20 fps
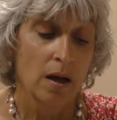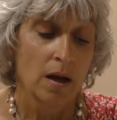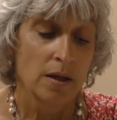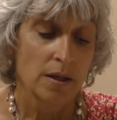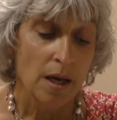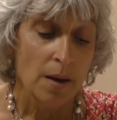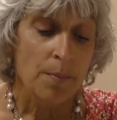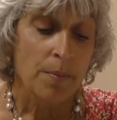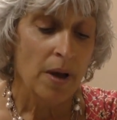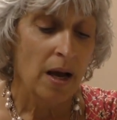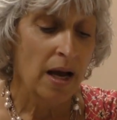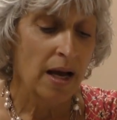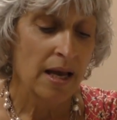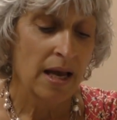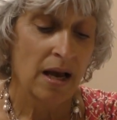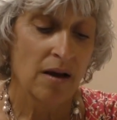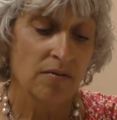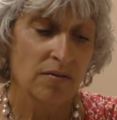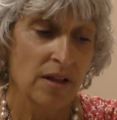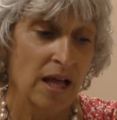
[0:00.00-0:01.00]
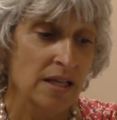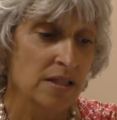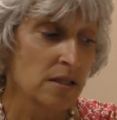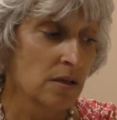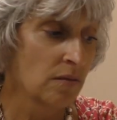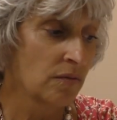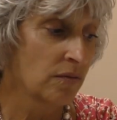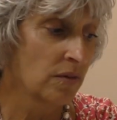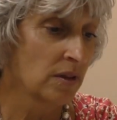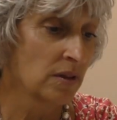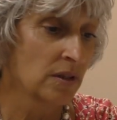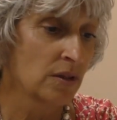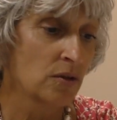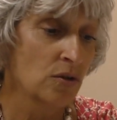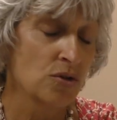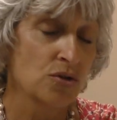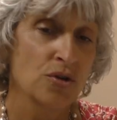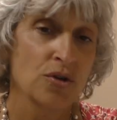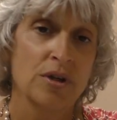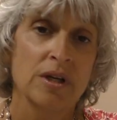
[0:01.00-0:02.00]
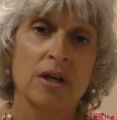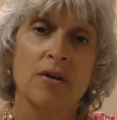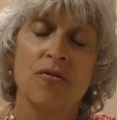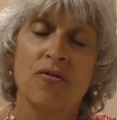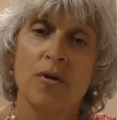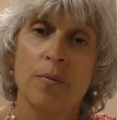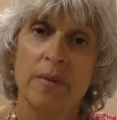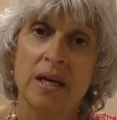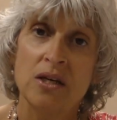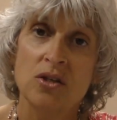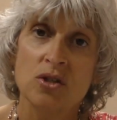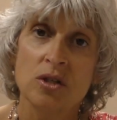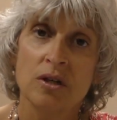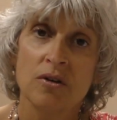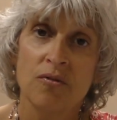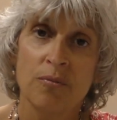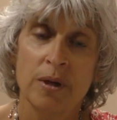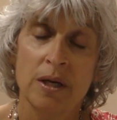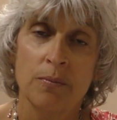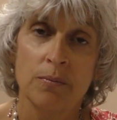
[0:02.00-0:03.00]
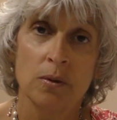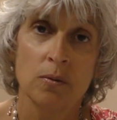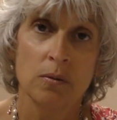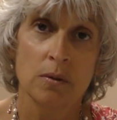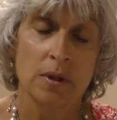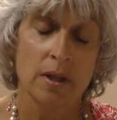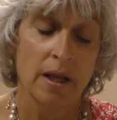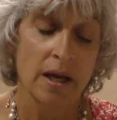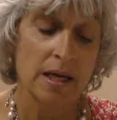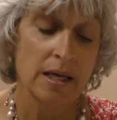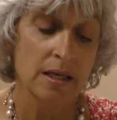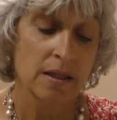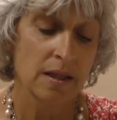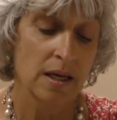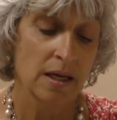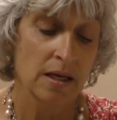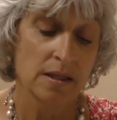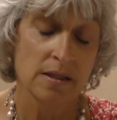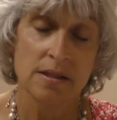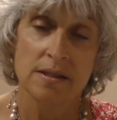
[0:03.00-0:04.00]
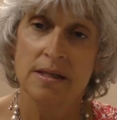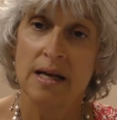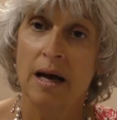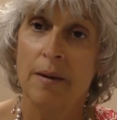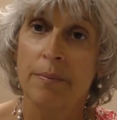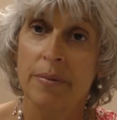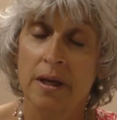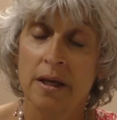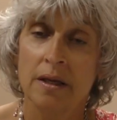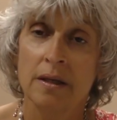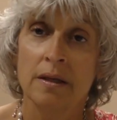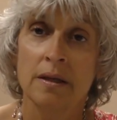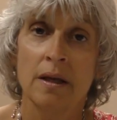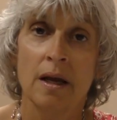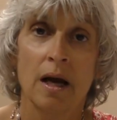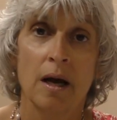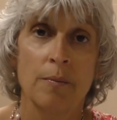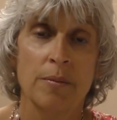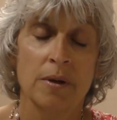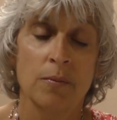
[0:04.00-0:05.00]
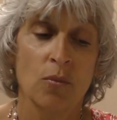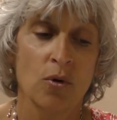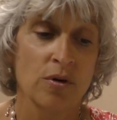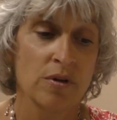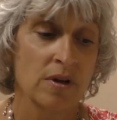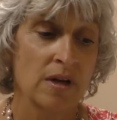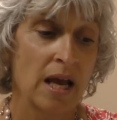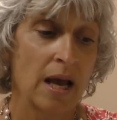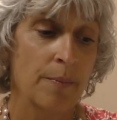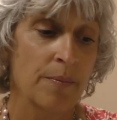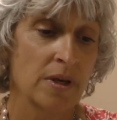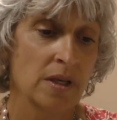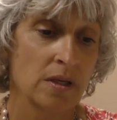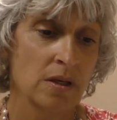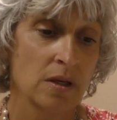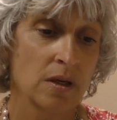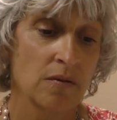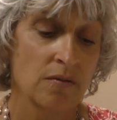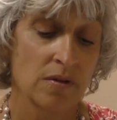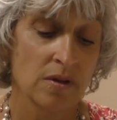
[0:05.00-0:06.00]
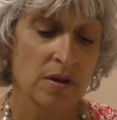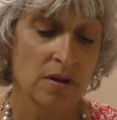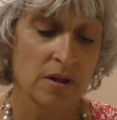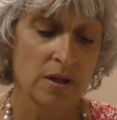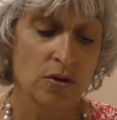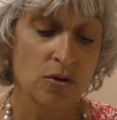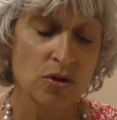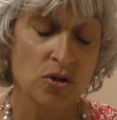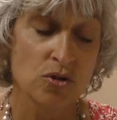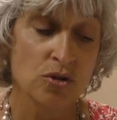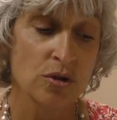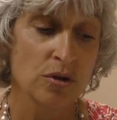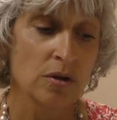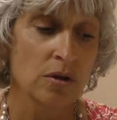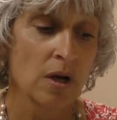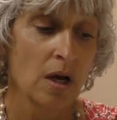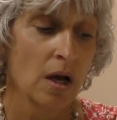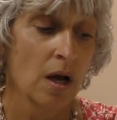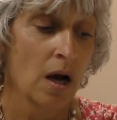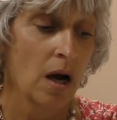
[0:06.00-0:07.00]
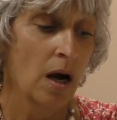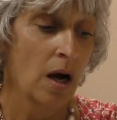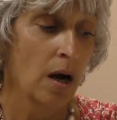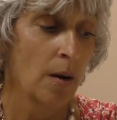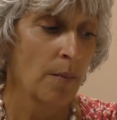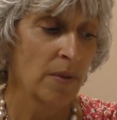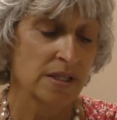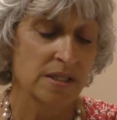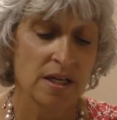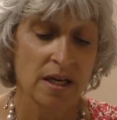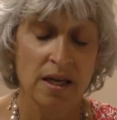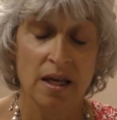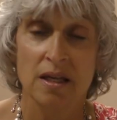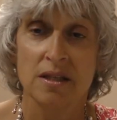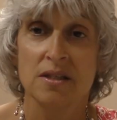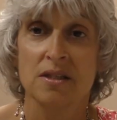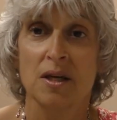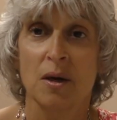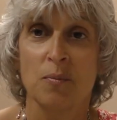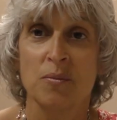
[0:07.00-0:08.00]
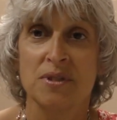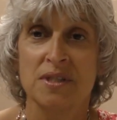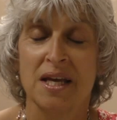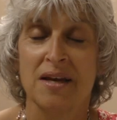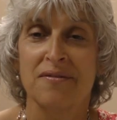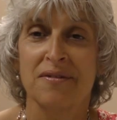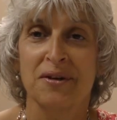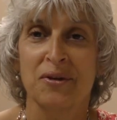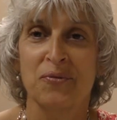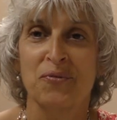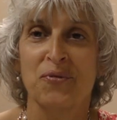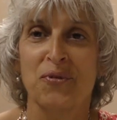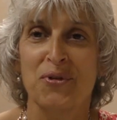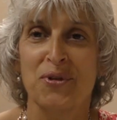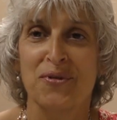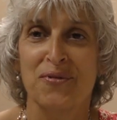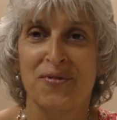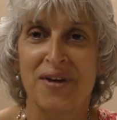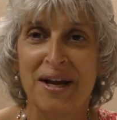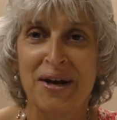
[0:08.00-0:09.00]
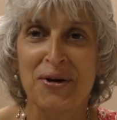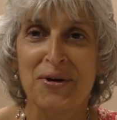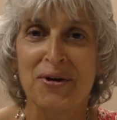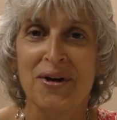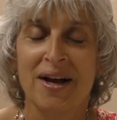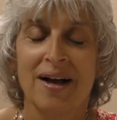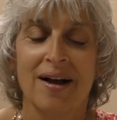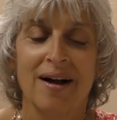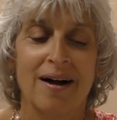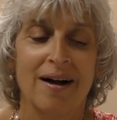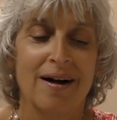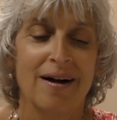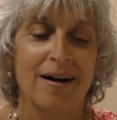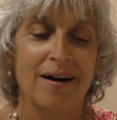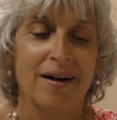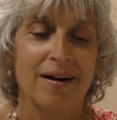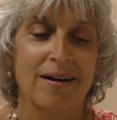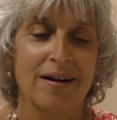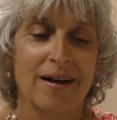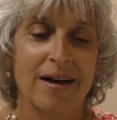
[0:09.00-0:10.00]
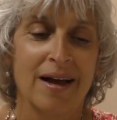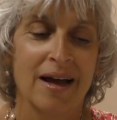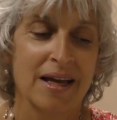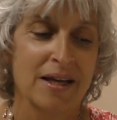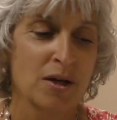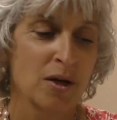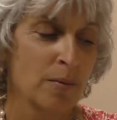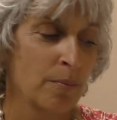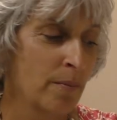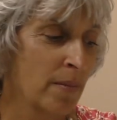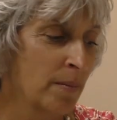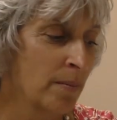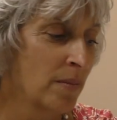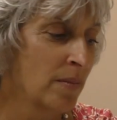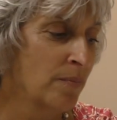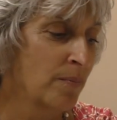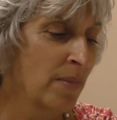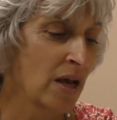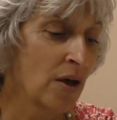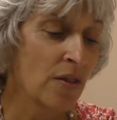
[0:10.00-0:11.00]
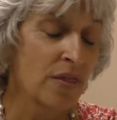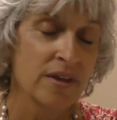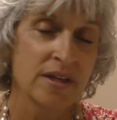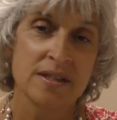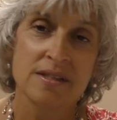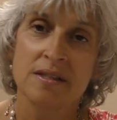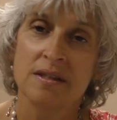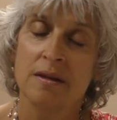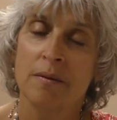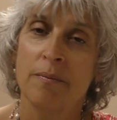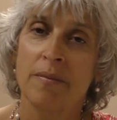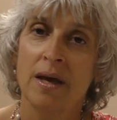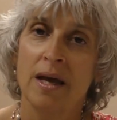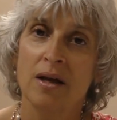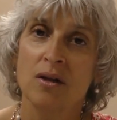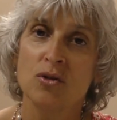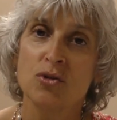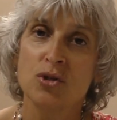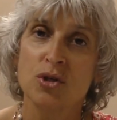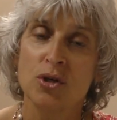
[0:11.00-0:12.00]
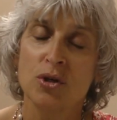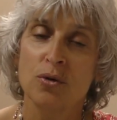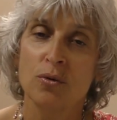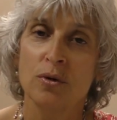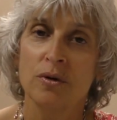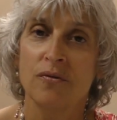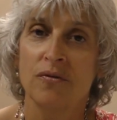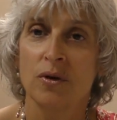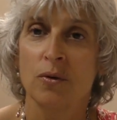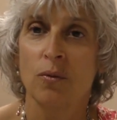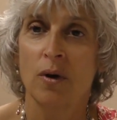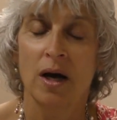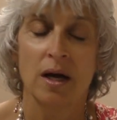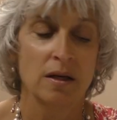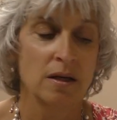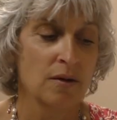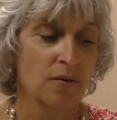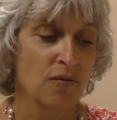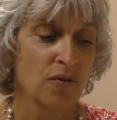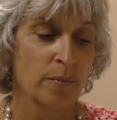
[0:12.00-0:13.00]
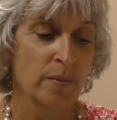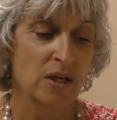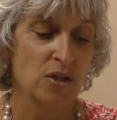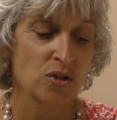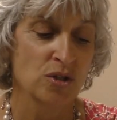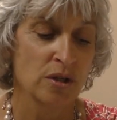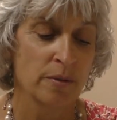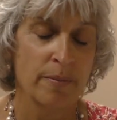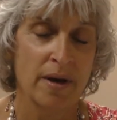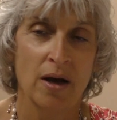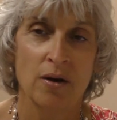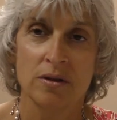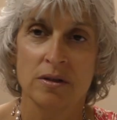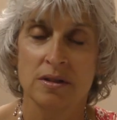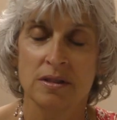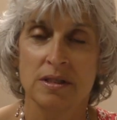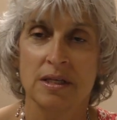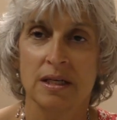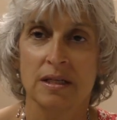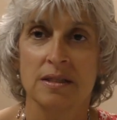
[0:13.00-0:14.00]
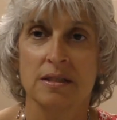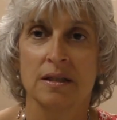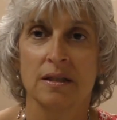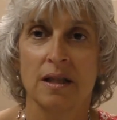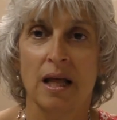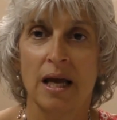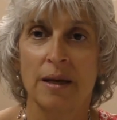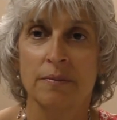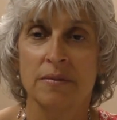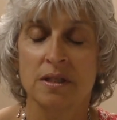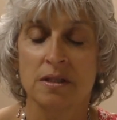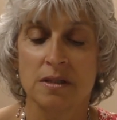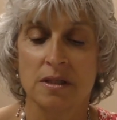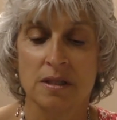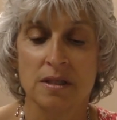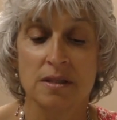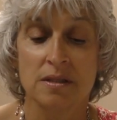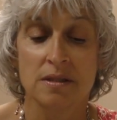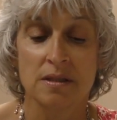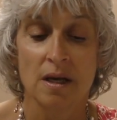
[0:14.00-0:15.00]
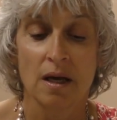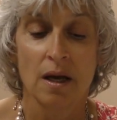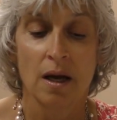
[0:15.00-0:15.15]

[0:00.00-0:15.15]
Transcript: Yep, I have lots of literature and information. If people would like, they can stop in. I'll be more than happy to give you the literature. My tick kits I'm saving for the fair. And I could mail things in the mail to you if you want information about ticks and Lyme disease,